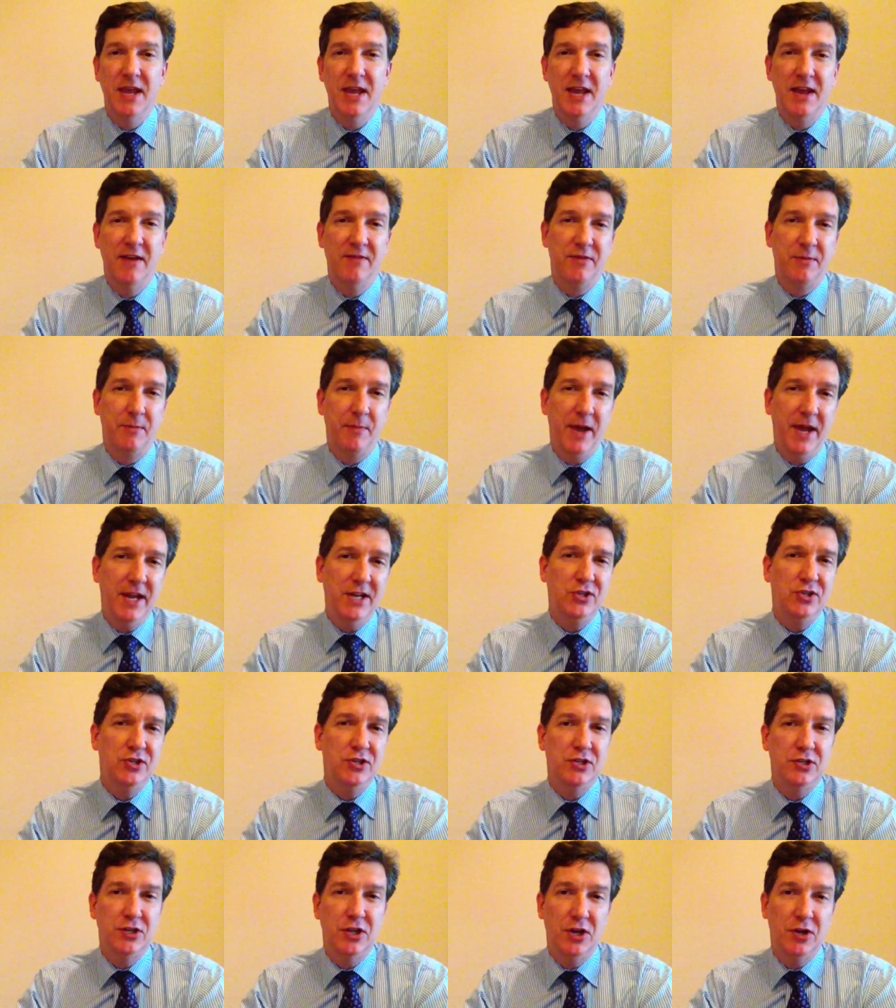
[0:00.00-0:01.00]
If the
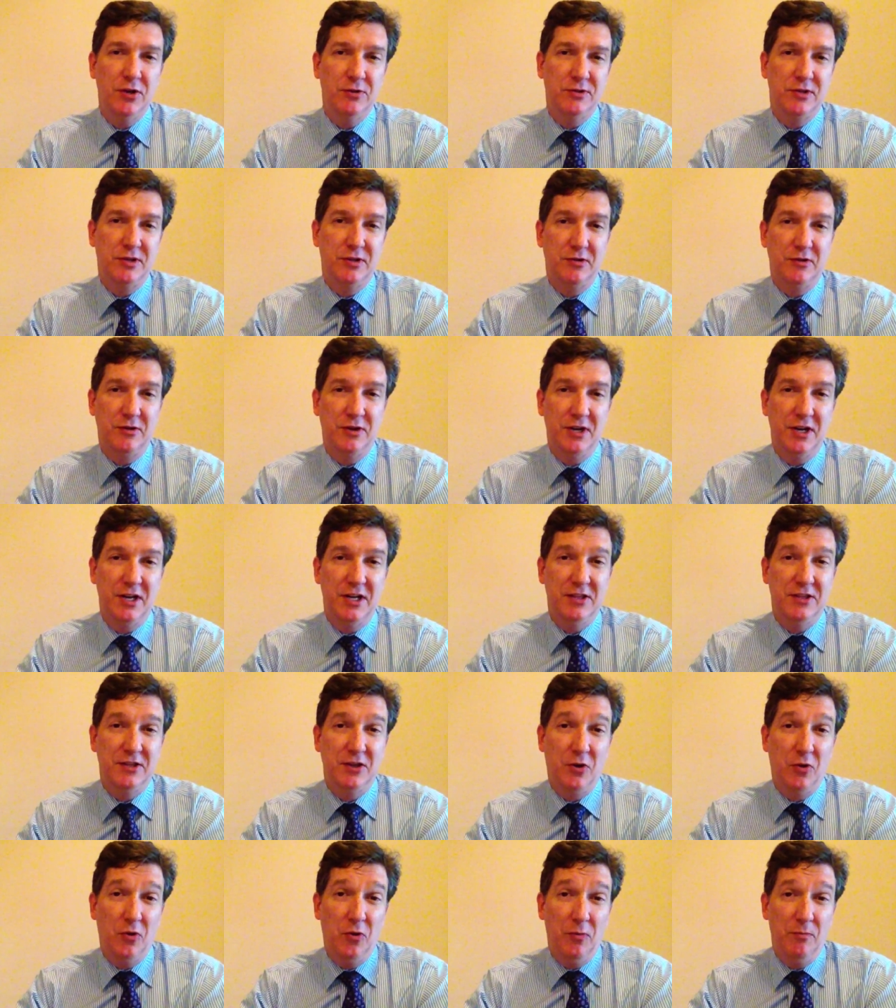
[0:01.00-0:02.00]
patient knows that they're going to get
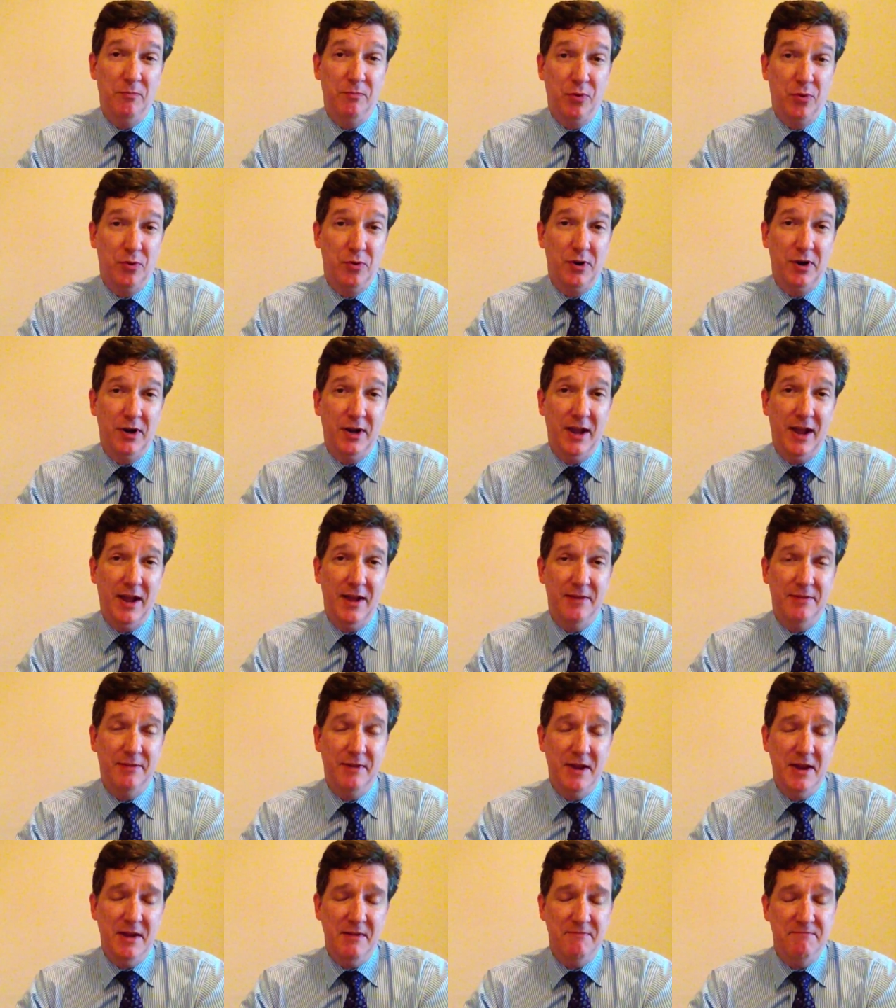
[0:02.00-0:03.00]
the old boring
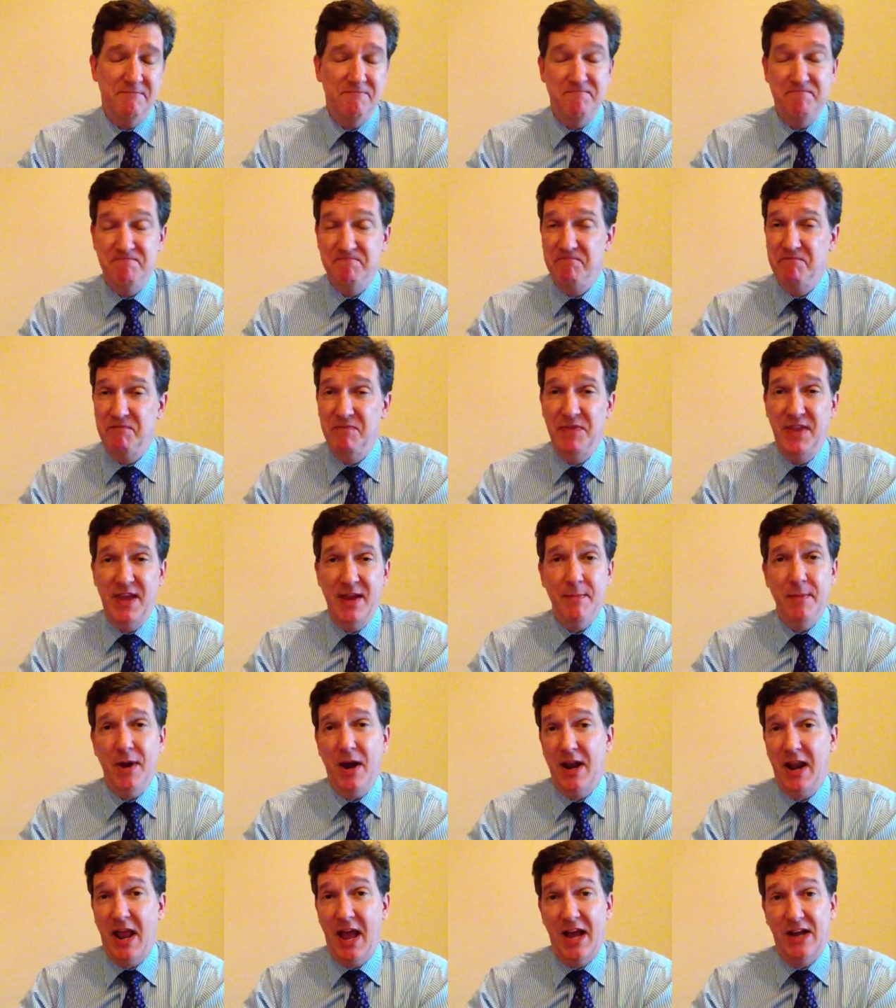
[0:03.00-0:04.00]
thing, they
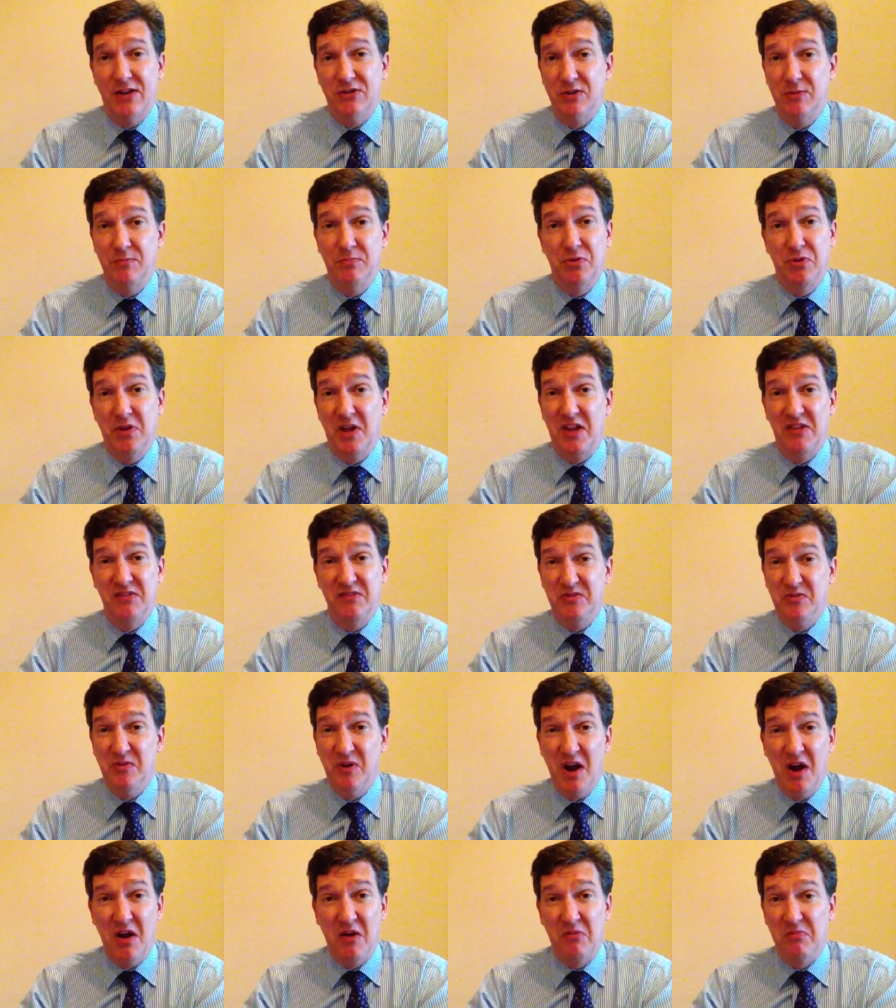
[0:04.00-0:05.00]
might actually pull out of the
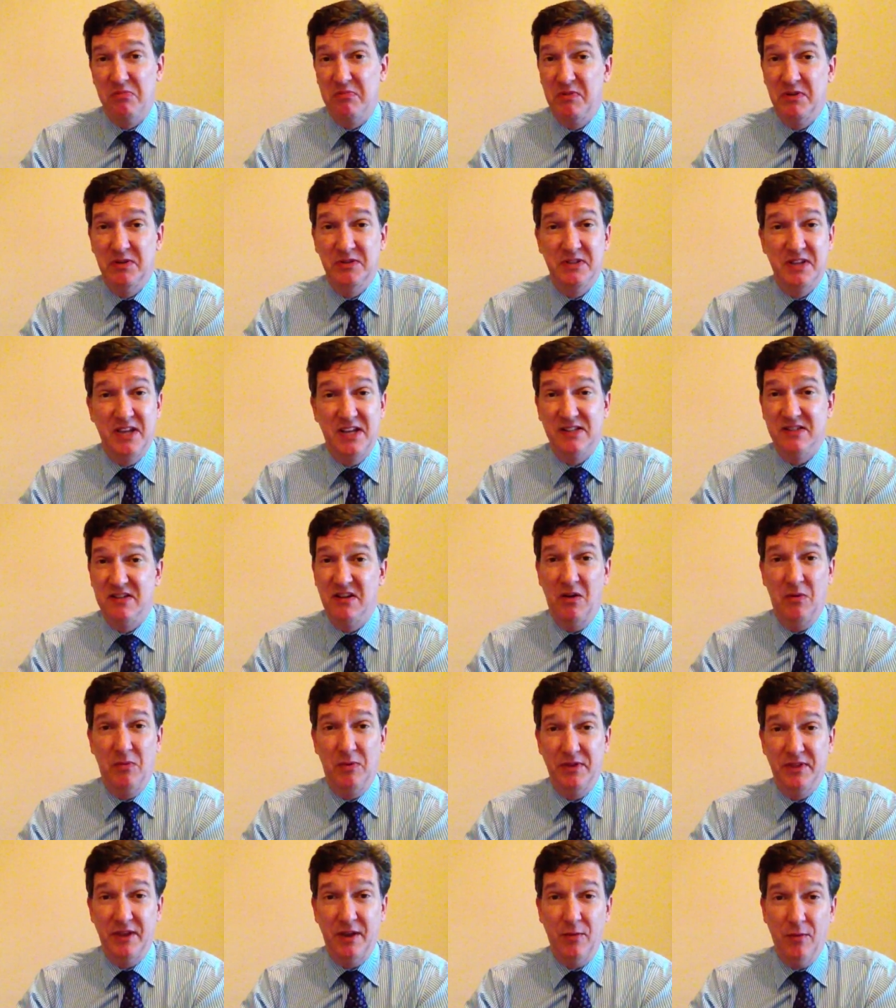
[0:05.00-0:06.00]
trial because that's not
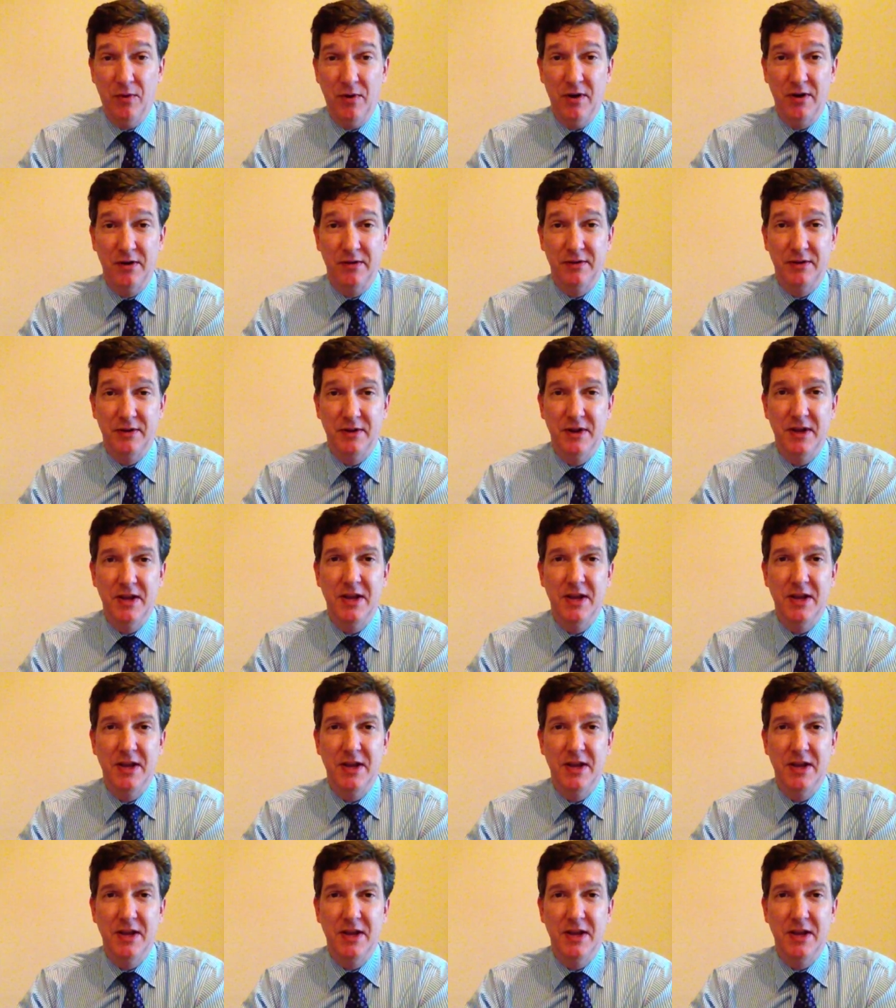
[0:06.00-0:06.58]
what they want.